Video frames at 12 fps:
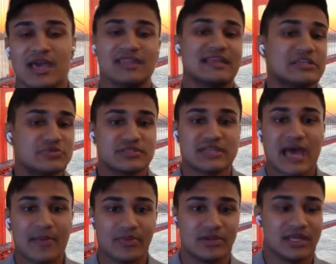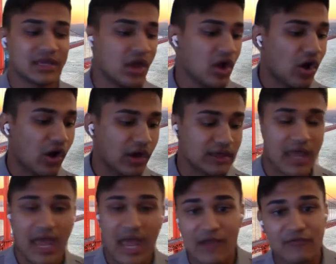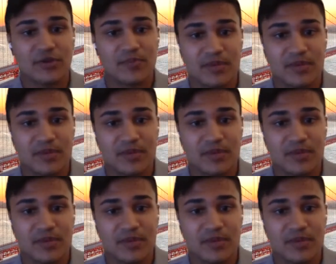And that's what's happening in every